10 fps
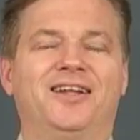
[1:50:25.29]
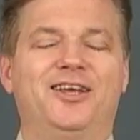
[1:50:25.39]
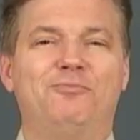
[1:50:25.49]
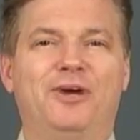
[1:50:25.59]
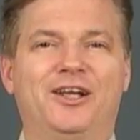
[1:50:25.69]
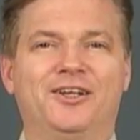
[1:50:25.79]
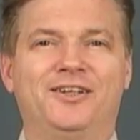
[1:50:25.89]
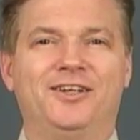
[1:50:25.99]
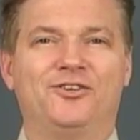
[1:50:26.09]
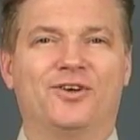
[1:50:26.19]
Des
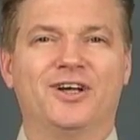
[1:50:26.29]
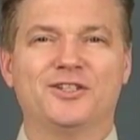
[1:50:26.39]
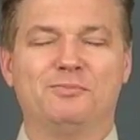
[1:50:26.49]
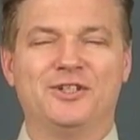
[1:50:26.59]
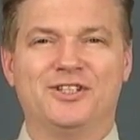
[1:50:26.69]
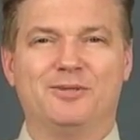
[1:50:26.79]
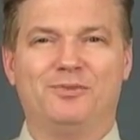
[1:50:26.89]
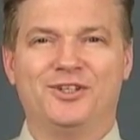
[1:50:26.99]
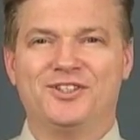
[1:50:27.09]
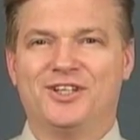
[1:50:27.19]
maladies
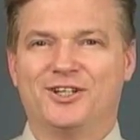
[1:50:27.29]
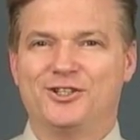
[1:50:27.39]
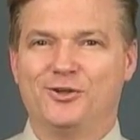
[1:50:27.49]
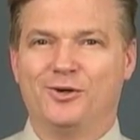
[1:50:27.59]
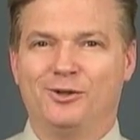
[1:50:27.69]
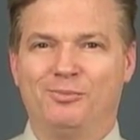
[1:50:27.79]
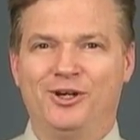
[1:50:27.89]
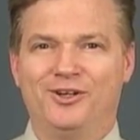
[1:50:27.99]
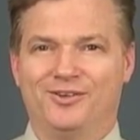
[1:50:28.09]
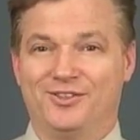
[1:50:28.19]
transmissibles
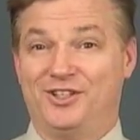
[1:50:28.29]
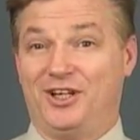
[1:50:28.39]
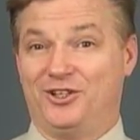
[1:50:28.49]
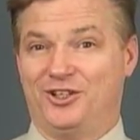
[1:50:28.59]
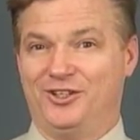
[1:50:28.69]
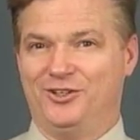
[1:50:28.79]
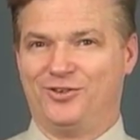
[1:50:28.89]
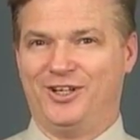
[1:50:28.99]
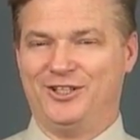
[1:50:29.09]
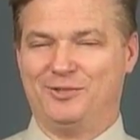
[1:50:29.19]
sexuellement, sexually
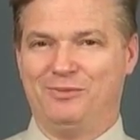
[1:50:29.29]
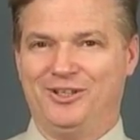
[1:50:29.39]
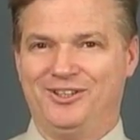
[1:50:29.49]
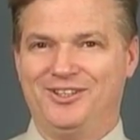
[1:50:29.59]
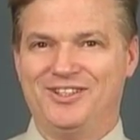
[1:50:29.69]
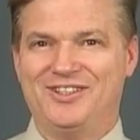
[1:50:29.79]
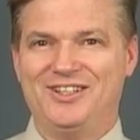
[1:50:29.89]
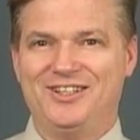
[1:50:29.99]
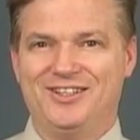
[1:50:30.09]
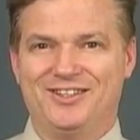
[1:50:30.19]
transmitted
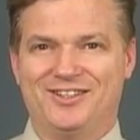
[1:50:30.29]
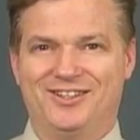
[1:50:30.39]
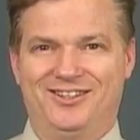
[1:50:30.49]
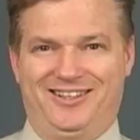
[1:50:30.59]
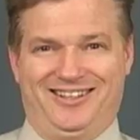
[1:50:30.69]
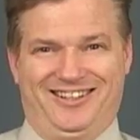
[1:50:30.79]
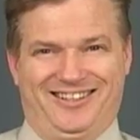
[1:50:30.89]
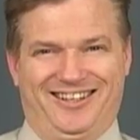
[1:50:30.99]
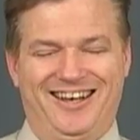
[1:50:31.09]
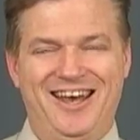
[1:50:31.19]
disease.
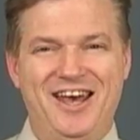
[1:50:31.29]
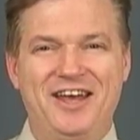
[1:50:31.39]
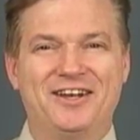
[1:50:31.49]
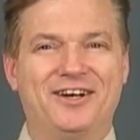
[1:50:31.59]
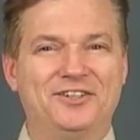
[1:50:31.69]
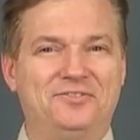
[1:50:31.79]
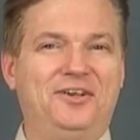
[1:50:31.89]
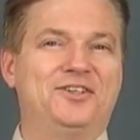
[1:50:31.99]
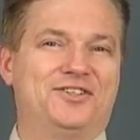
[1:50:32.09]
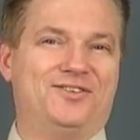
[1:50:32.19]
Now it's
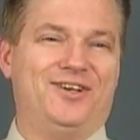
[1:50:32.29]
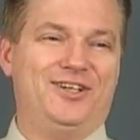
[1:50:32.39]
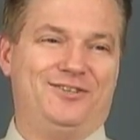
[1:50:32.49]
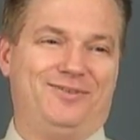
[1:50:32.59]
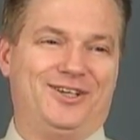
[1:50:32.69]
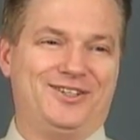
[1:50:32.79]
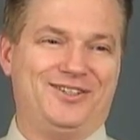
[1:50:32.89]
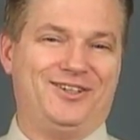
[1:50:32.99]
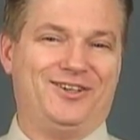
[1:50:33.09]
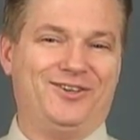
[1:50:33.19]
very strange
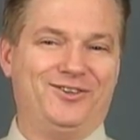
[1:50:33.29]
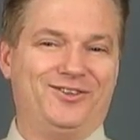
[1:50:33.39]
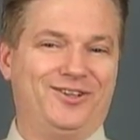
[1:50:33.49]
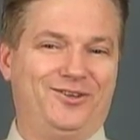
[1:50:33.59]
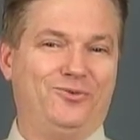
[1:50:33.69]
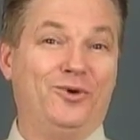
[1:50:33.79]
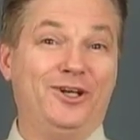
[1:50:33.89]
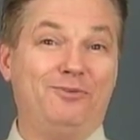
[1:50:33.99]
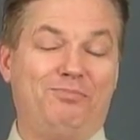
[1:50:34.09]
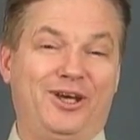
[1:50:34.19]
because you go to like
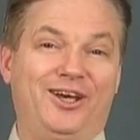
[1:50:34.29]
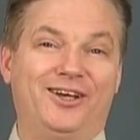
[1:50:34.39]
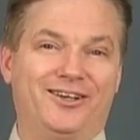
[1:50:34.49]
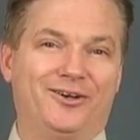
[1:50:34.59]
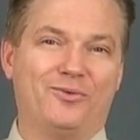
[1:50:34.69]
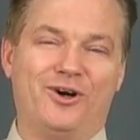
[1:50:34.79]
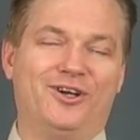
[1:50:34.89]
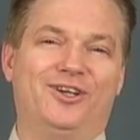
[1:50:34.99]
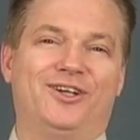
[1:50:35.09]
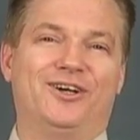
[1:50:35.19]
Winnipeg and you're
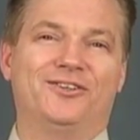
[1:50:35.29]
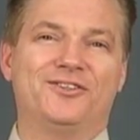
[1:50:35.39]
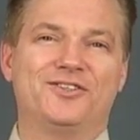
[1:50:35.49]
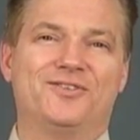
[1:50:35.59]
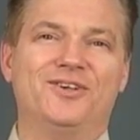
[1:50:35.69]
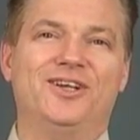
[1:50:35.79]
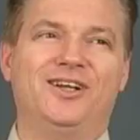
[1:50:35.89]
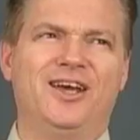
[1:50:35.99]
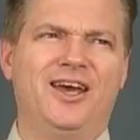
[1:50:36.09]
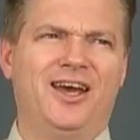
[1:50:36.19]
walking down the
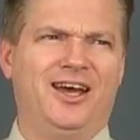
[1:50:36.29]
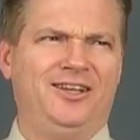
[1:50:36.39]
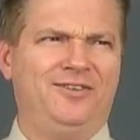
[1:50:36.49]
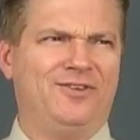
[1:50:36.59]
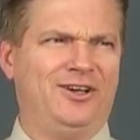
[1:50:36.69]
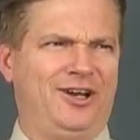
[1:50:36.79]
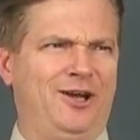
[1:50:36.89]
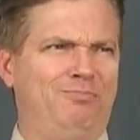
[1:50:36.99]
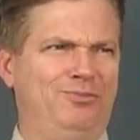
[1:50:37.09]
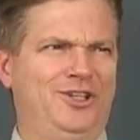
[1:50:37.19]
street and they've got
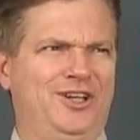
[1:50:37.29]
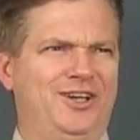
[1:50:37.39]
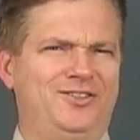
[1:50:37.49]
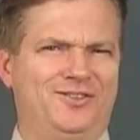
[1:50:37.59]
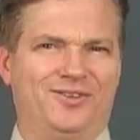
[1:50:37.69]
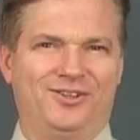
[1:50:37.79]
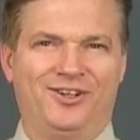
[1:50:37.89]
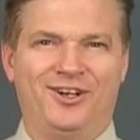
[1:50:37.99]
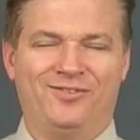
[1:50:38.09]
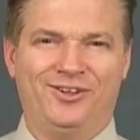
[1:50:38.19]
MTS written
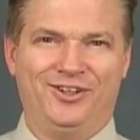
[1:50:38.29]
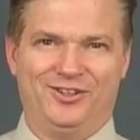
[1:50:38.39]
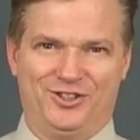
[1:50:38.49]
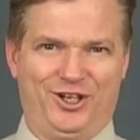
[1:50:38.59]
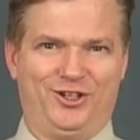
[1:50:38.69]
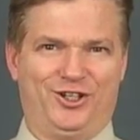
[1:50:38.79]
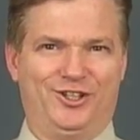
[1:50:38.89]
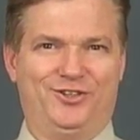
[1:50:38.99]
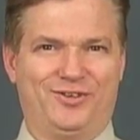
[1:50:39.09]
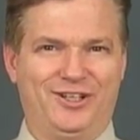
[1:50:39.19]
on everything,
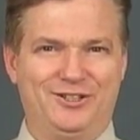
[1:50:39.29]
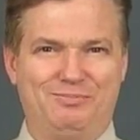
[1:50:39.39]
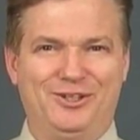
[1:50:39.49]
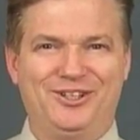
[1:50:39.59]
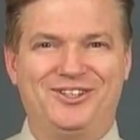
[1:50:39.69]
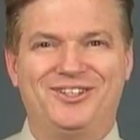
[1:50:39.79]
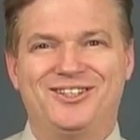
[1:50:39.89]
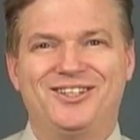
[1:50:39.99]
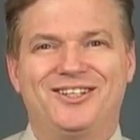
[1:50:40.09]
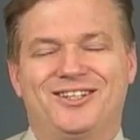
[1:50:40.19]
sexually transmitted
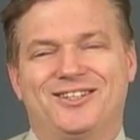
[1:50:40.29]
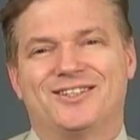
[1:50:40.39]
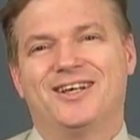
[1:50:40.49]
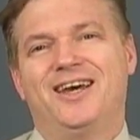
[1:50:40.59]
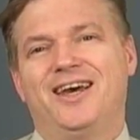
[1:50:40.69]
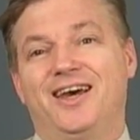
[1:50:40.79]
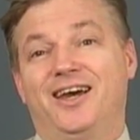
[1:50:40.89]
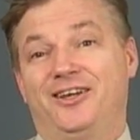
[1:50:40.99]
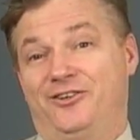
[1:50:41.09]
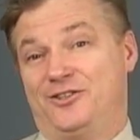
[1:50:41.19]
disease.
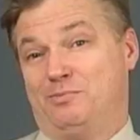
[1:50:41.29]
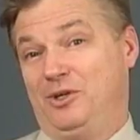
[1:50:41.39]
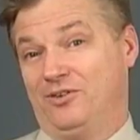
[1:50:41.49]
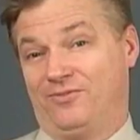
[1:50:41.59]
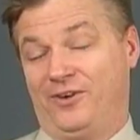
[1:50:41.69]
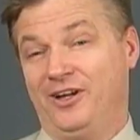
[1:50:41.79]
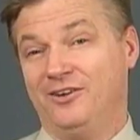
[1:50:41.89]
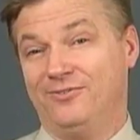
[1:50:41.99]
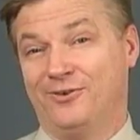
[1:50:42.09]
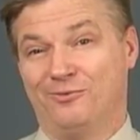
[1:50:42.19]
And there's a big
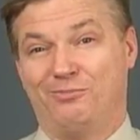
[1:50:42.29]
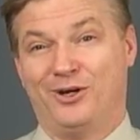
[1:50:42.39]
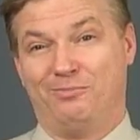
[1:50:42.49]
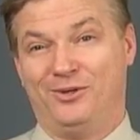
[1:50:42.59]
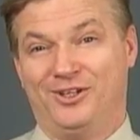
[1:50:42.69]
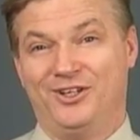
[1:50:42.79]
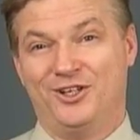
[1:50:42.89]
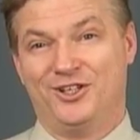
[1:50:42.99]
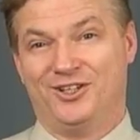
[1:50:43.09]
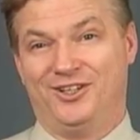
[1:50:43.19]
francophone
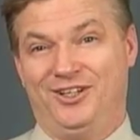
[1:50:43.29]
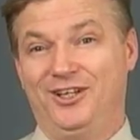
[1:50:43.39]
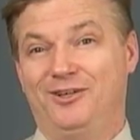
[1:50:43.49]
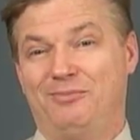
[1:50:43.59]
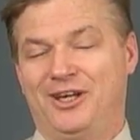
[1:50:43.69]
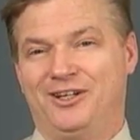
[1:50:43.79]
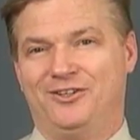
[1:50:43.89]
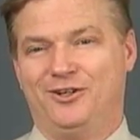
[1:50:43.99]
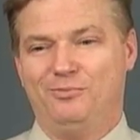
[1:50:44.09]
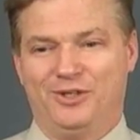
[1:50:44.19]
population in
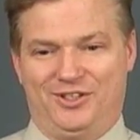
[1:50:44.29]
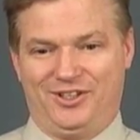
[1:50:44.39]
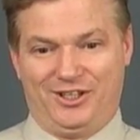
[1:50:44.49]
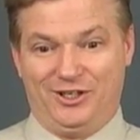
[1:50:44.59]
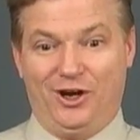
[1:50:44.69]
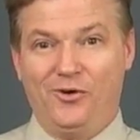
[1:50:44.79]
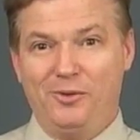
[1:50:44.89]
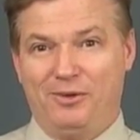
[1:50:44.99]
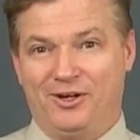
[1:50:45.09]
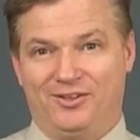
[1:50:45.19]
Manitoba, so they know
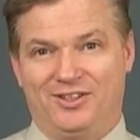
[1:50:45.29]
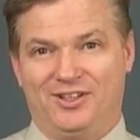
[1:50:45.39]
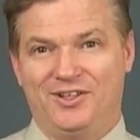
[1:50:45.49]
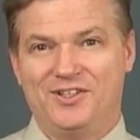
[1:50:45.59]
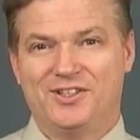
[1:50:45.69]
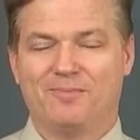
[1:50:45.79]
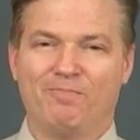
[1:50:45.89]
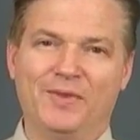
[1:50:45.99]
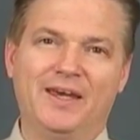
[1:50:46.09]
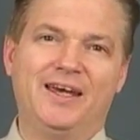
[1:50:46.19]
about this.
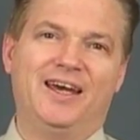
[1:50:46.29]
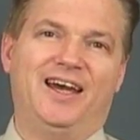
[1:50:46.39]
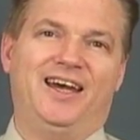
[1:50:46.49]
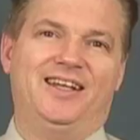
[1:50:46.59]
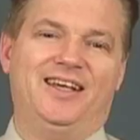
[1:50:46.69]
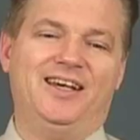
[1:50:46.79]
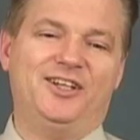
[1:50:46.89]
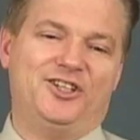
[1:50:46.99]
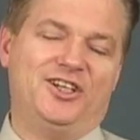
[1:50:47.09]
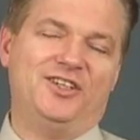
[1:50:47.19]
And they had
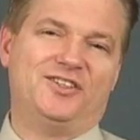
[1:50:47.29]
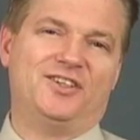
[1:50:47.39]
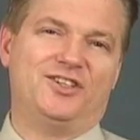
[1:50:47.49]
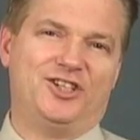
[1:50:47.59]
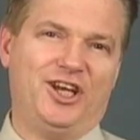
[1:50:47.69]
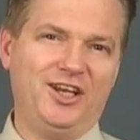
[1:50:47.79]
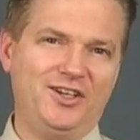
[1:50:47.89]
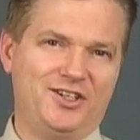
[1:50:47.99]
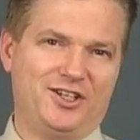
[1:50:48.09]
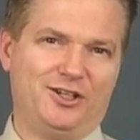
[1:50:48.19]
a chance to
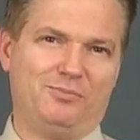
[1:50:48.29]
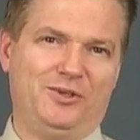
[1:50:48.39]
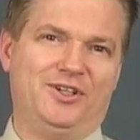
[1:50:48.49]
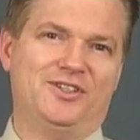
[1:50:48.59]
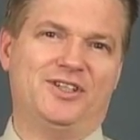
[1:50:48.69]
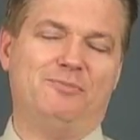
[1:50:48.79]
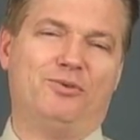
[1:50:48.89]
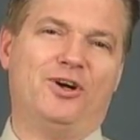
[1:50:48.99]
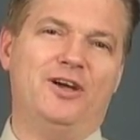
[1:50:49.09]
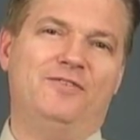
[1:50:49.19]
change it because they
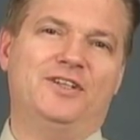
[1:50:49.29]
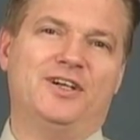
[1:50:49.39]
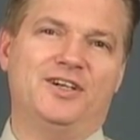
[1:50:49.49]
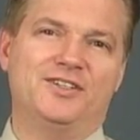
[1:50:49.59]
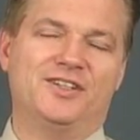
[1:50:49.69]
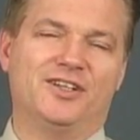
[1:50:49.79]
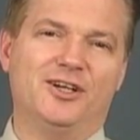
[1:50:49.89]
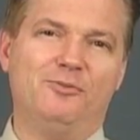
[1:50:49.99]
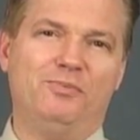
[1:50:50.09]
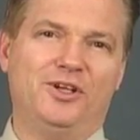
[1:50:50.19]
privatized the
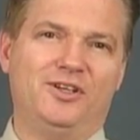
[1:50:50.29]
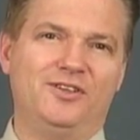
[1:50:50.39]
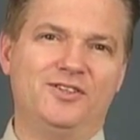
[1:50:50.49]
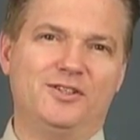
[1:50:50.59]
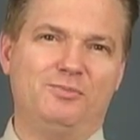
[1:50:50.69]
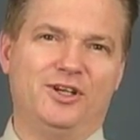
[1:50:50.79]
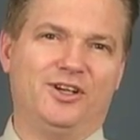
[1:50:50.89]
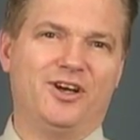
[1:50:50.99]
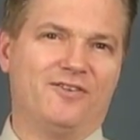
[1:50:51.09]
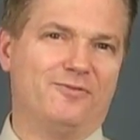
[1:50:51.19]
company. It used to be a
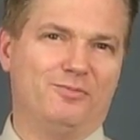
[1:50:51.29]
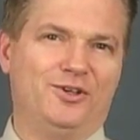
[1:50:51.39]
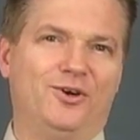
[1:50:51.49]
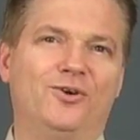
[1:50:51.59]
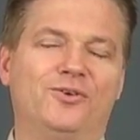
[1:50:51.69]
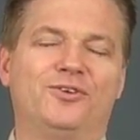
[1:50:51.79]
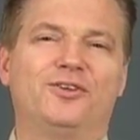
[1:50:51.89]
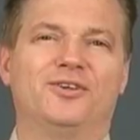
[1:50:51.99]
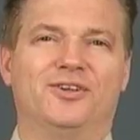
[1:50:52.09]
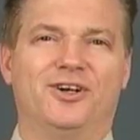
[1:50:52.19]
government-owned
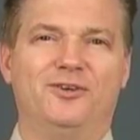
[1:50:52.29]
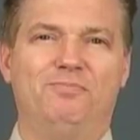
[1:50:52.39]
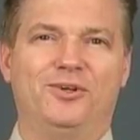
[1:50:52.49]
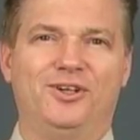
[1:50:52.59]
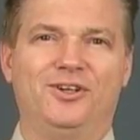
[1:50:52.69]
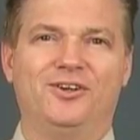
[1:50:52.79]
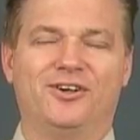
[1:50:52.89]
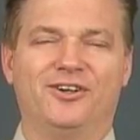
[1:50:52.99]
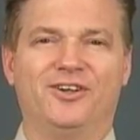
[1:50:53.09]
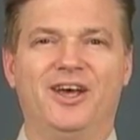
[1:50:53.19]
company
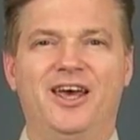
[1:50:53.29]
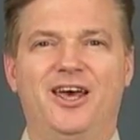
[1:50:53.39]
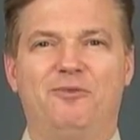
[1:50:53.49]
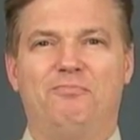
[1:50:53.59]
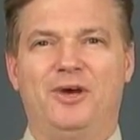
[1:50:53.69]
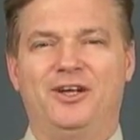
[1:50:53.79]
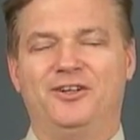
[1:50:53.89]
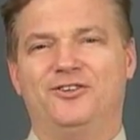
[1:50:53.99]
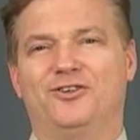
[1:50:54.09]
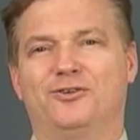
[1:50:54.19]
called
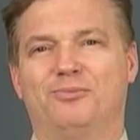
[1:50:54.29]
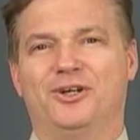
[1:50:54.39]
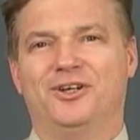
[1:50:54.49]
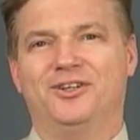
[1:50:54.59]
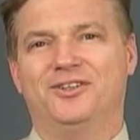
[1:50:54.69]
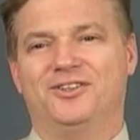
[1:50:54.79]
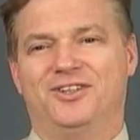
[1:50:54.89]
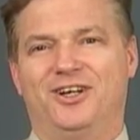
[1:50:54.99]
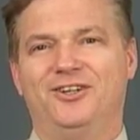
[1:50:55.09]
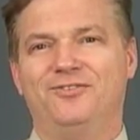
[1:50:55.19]
Manitoba
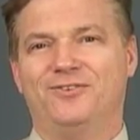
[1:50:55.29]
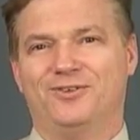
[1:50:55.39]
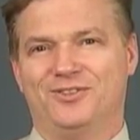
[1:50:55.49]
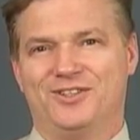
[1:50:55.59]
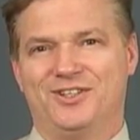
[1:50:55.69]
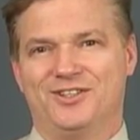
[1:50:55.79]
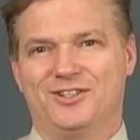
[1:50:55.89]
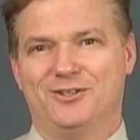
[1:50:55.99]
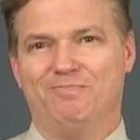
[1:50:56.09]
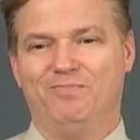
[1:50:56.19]
Telephone
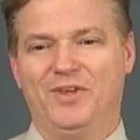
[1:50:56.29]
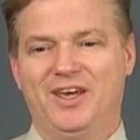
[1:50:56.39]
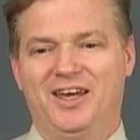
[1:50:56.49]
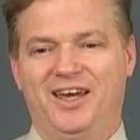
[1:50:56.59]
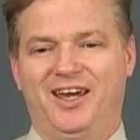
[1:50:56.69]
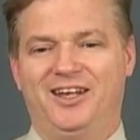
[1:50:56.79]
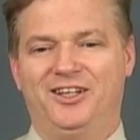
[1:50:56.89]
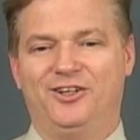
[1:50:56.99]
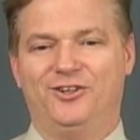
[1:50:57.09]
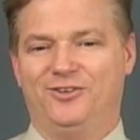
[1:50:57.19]
System. And
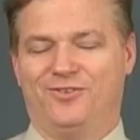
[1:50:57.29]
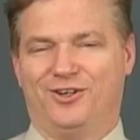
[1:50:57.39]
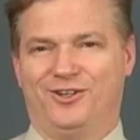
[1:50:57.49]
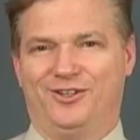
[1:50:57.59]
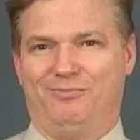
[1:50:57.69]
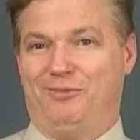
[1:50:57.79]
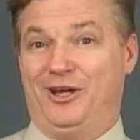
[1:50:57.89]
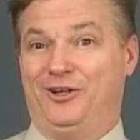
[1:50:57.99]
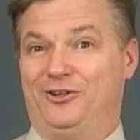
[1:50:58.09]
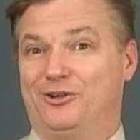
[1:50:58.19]
they could have called it
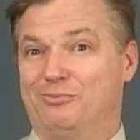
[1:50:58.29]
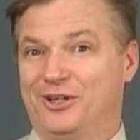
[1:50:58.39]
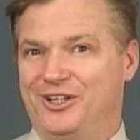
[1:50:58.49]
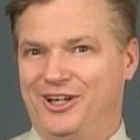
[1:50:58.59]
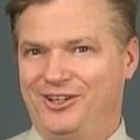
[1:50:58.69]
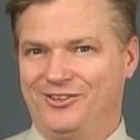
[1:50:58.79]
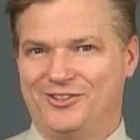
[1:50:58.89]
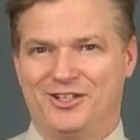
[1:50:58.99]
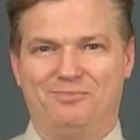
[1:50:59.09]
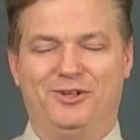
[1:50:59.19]
Manitoba Tel or
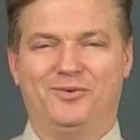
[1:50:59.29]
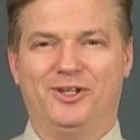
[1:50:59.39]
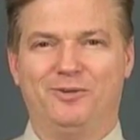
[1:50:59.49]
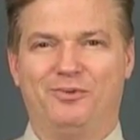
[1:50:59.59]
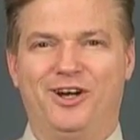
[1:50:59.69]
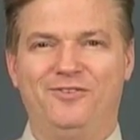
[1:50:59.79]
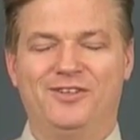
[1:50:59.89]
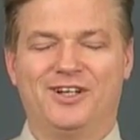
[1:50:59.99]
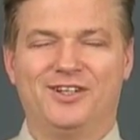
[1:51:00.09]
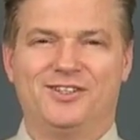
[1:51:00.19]
something when they
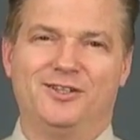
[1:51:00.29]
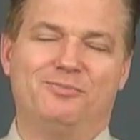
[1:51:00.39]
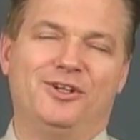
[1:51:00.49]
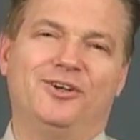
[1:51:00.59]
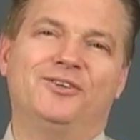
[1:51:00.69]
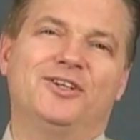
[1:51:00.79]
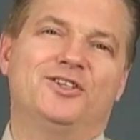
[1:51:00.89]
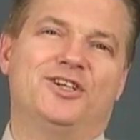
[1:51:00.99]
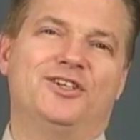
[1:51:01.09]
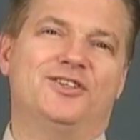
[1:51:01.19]
privatized it. But no, they
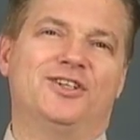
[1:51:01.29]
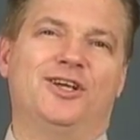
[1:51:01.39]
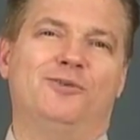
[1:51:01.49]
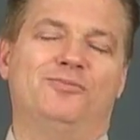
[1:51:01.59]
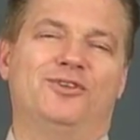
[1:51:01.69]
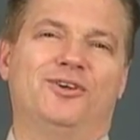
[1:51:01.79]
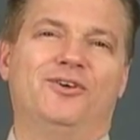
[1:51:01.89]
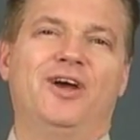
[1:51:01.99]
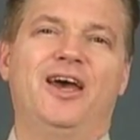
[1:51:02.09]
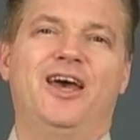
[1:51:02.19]
changed the name to